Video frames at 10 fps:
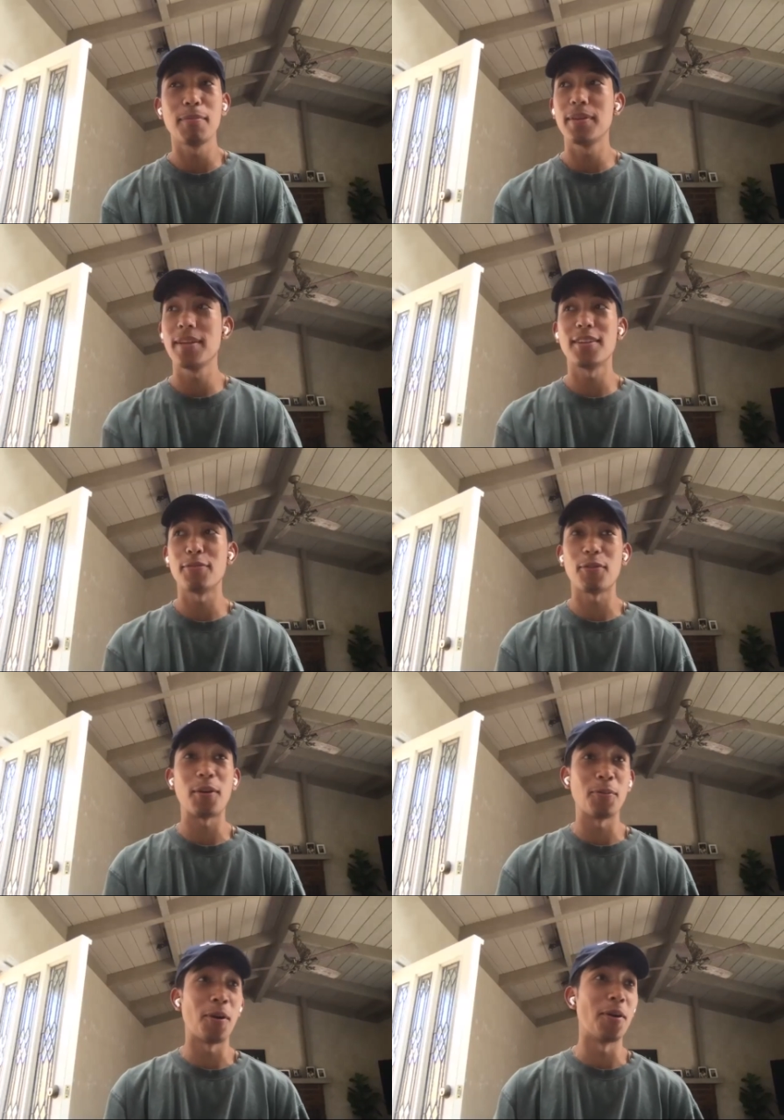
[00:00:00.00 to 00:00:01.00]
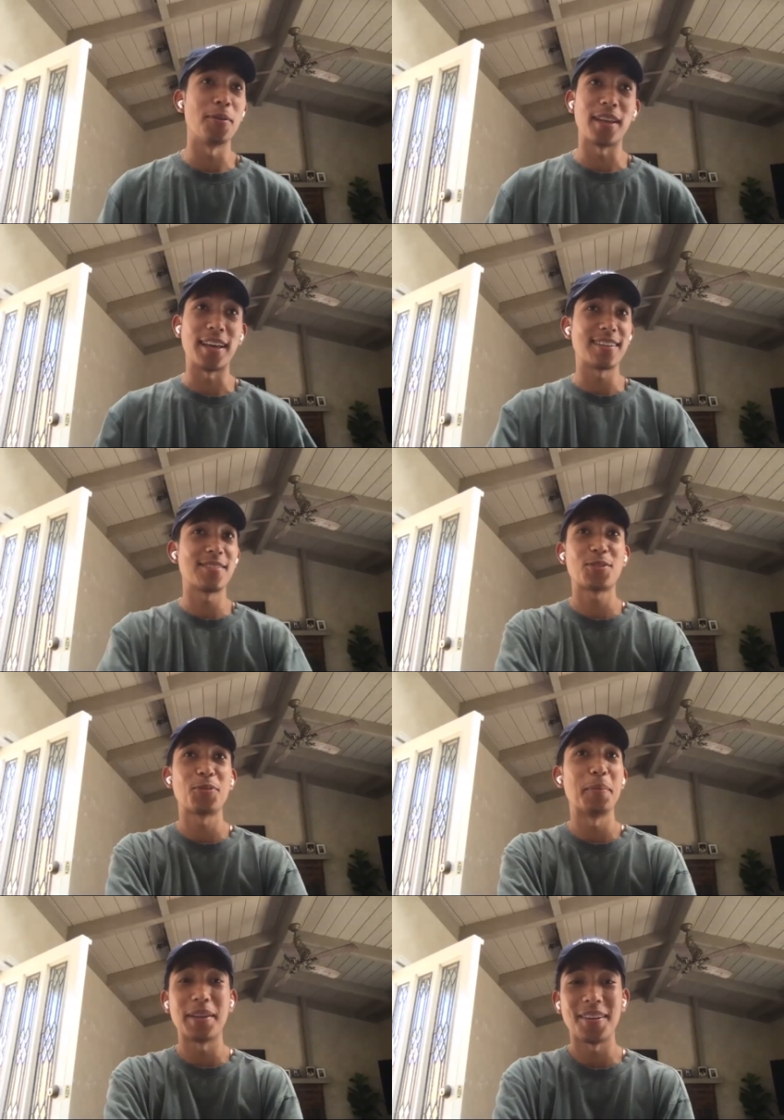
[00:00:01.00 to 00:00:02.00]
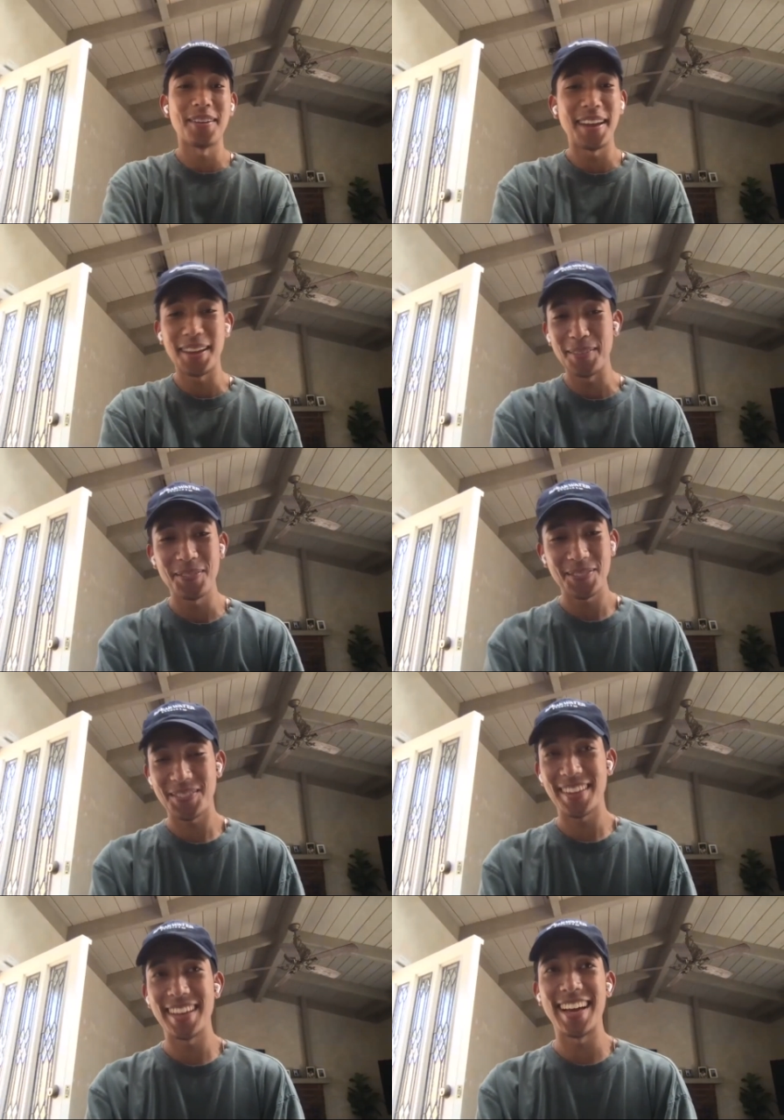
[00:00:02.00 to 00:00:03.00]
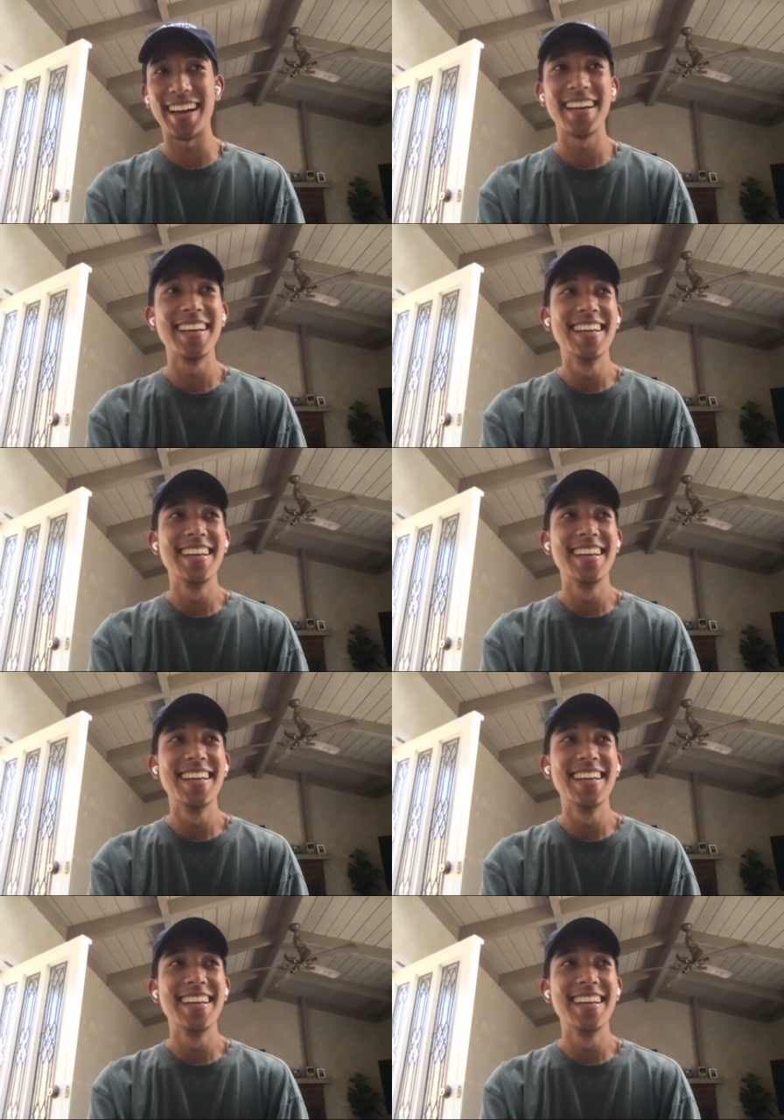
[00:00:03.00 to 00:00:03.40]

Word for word: would be on the front row, like, screaming her name. Yeah.